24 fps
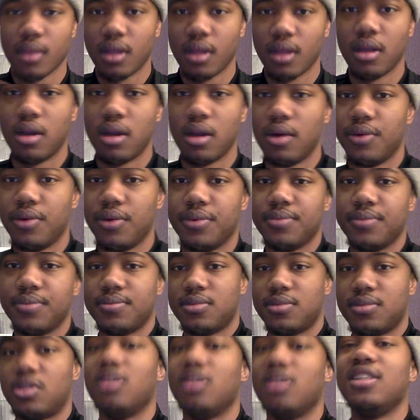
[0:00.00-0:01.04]
you know,
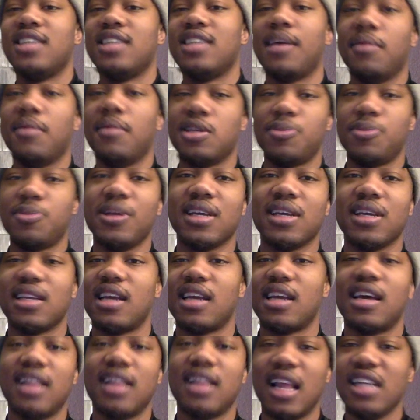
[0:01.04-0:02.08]
so he's able to speak and
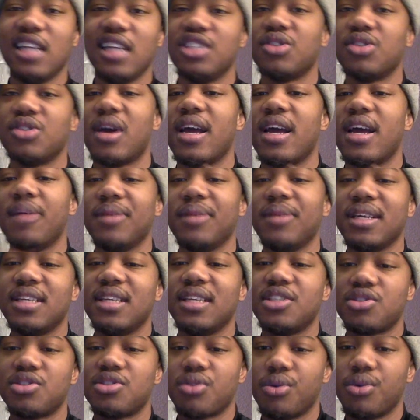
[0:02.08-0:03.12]
not like dry up and get
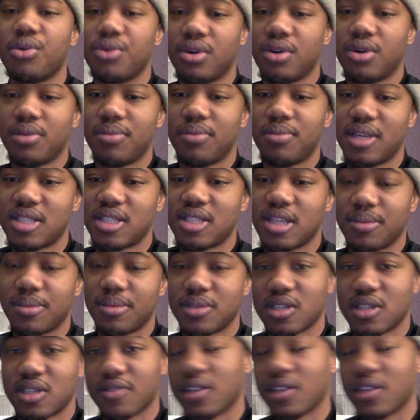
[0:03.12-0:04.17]
his throat all messed up and
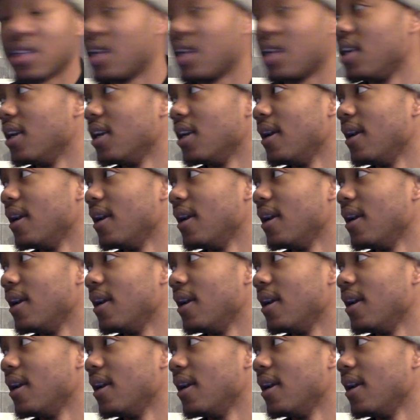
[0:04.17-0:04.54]
stuff like that.